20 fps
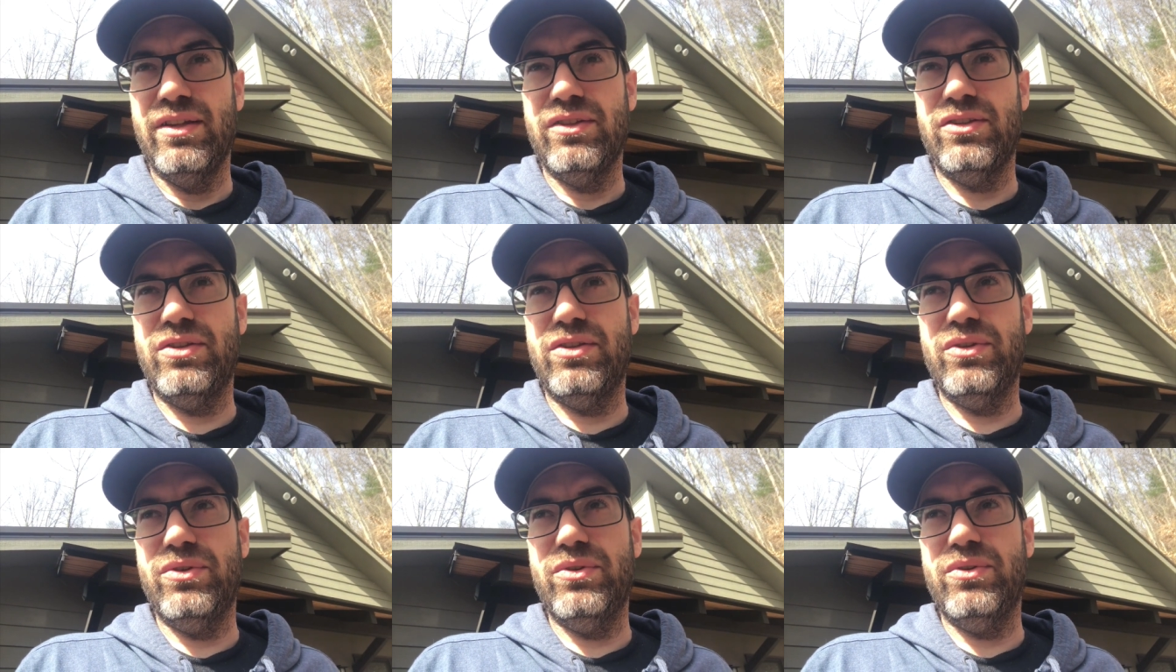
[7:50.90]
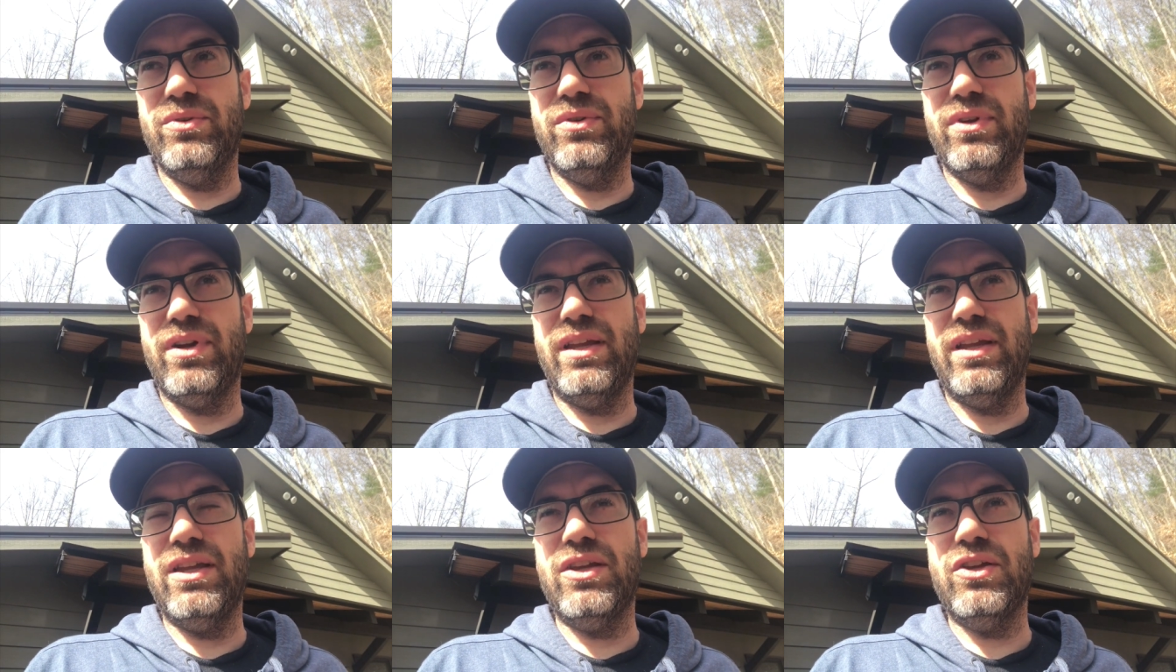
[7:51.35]
to
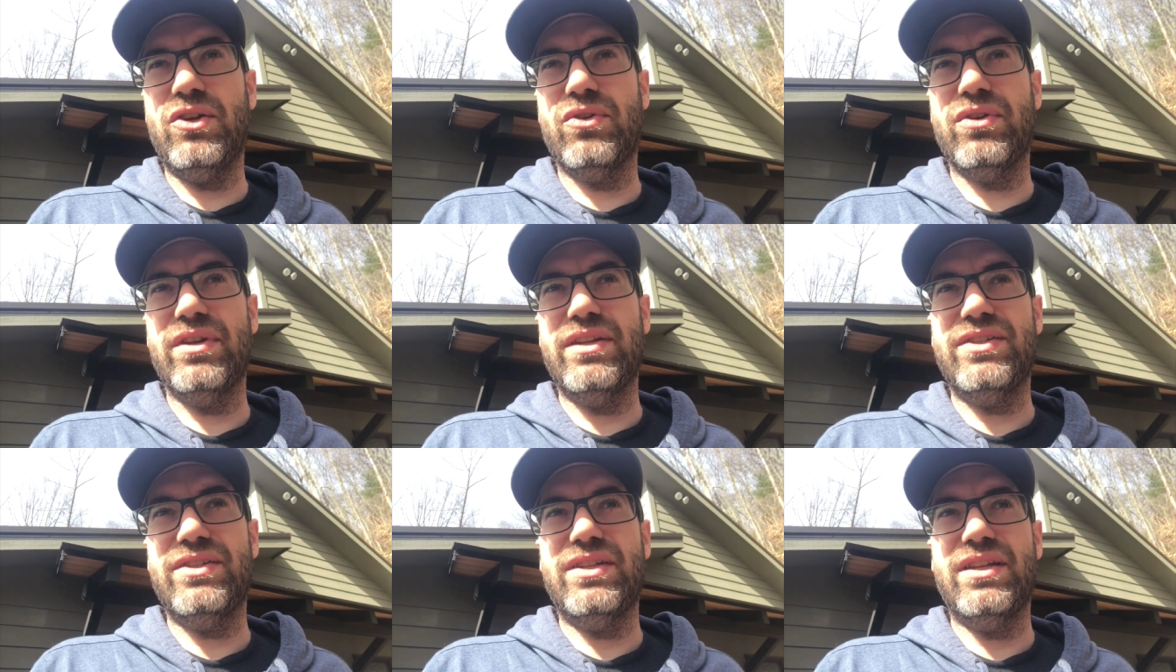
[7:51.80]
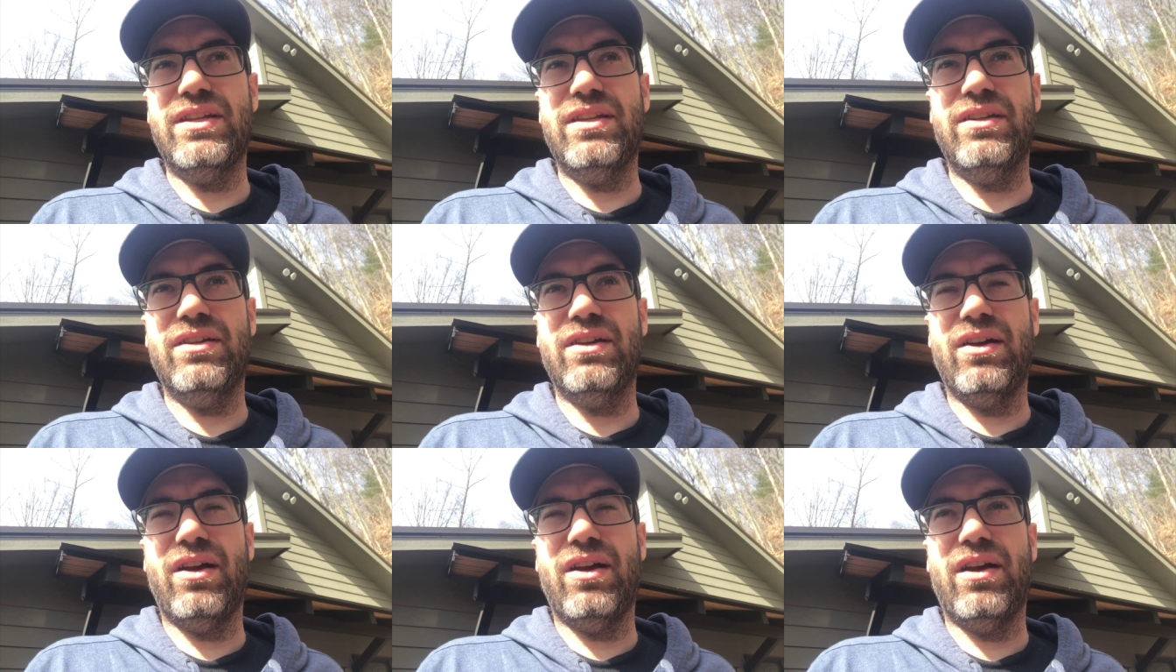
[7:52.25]

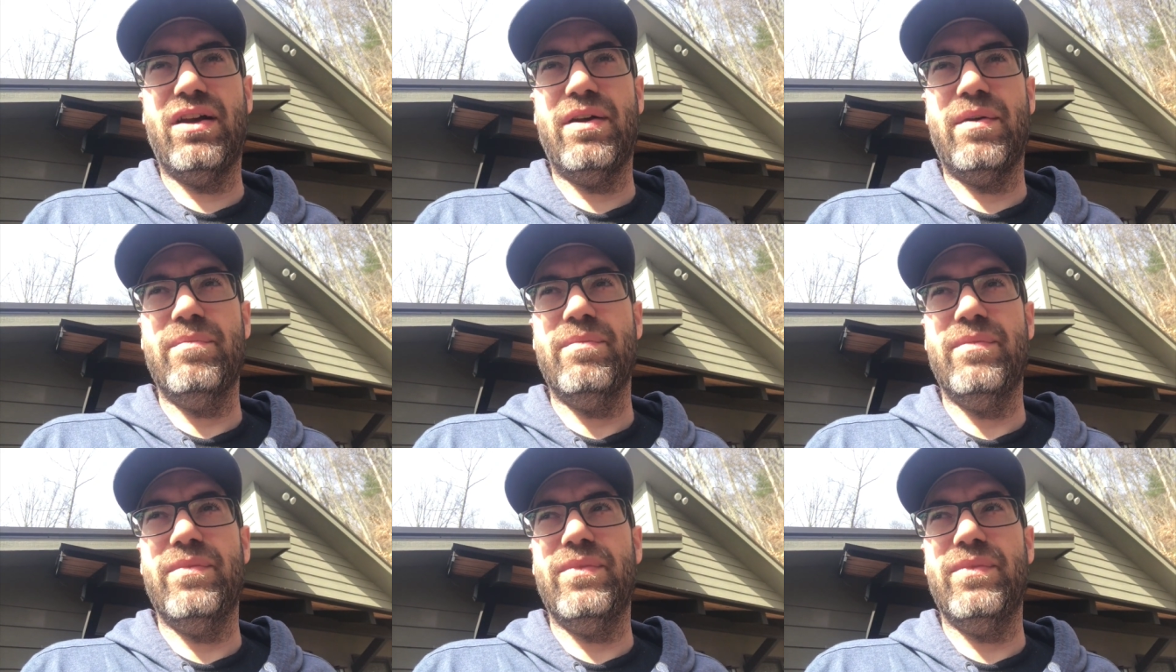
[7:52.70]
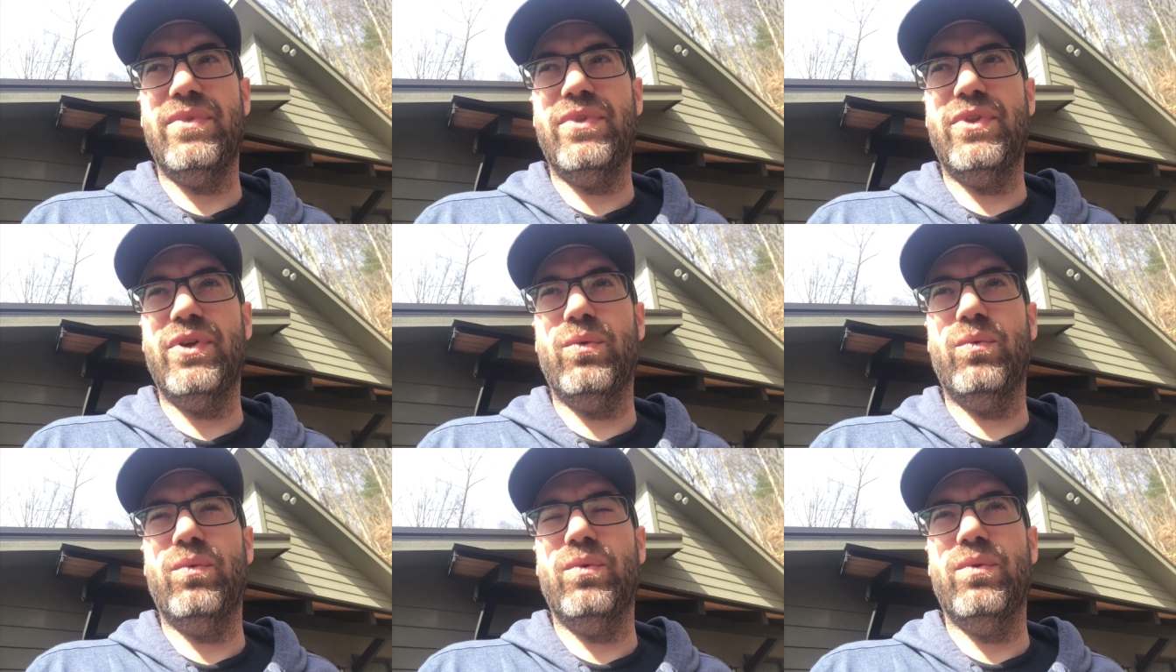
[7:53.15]
increasing um,
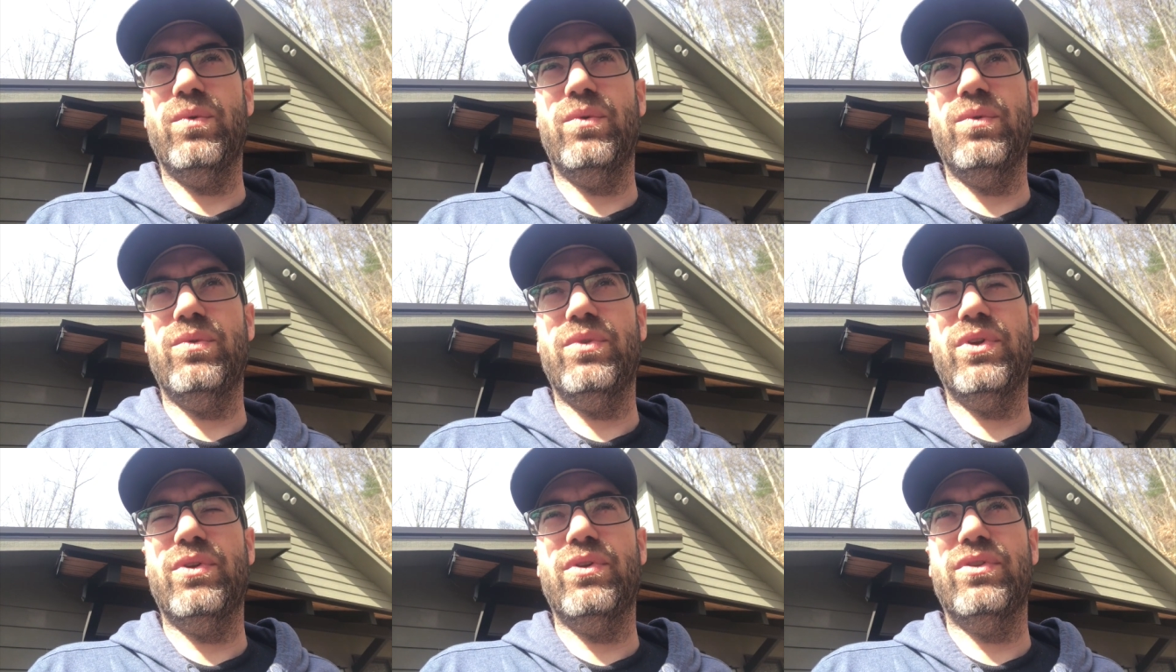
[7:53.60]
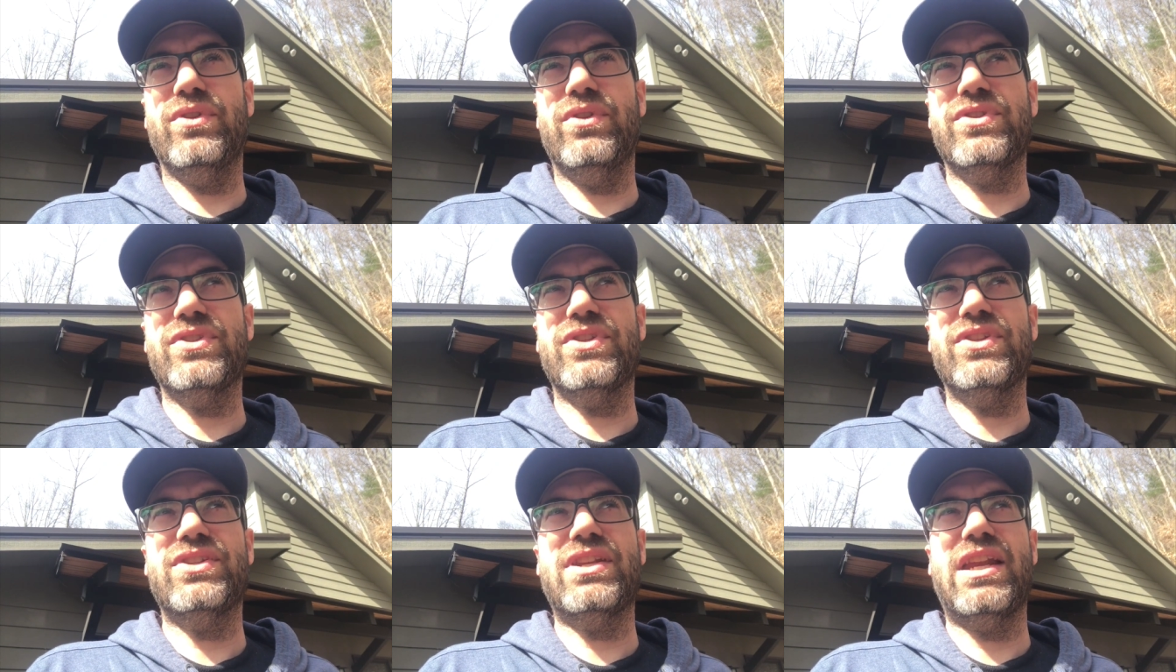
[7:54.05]
the the, the
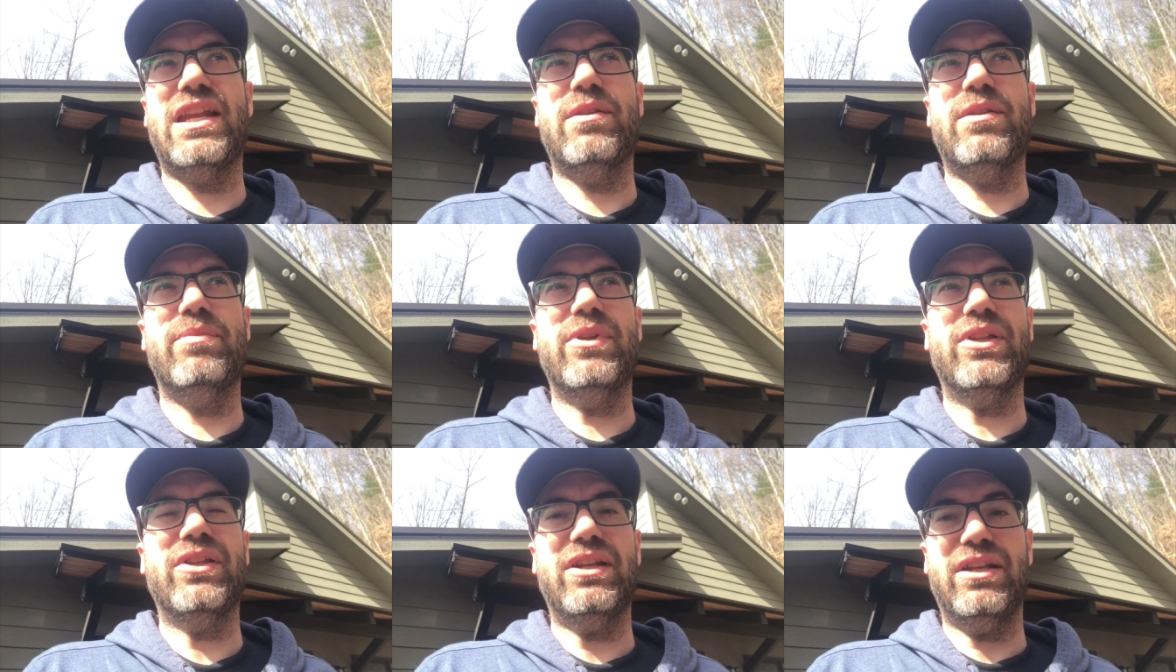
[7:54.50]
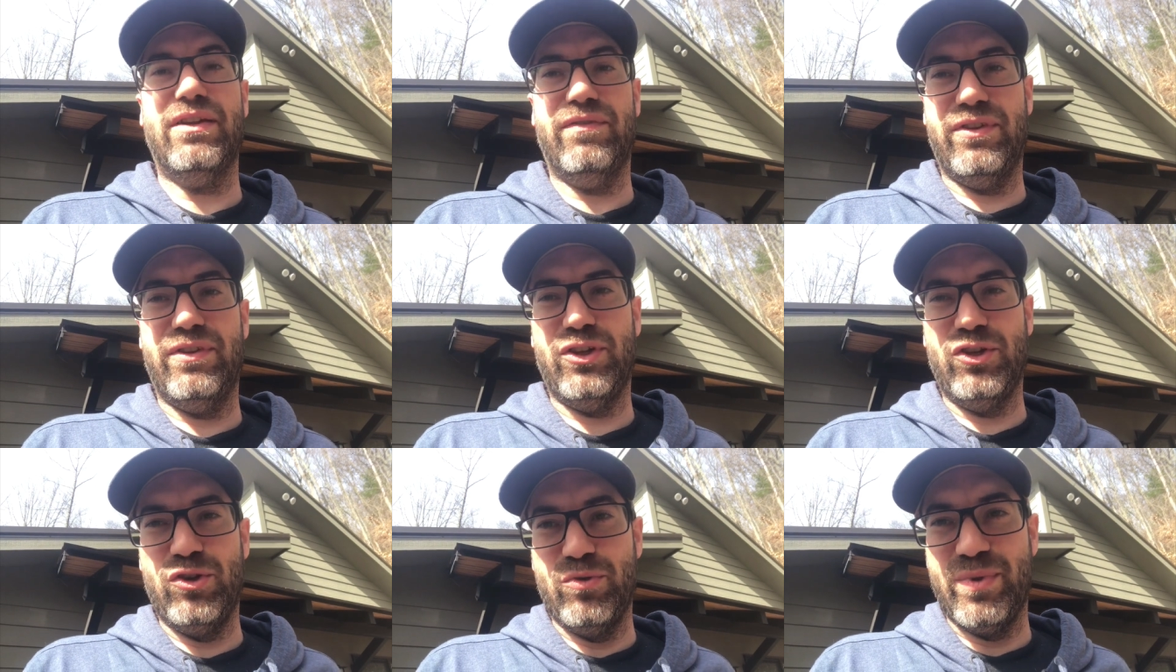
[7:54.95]
sustainability of
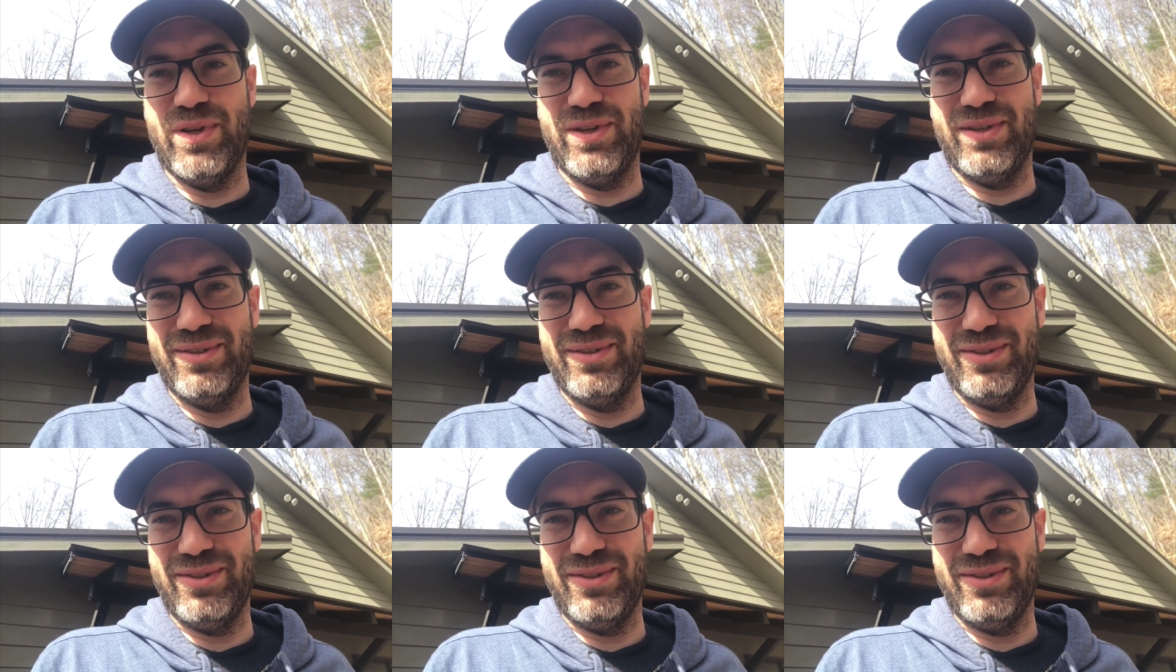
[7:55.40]
the human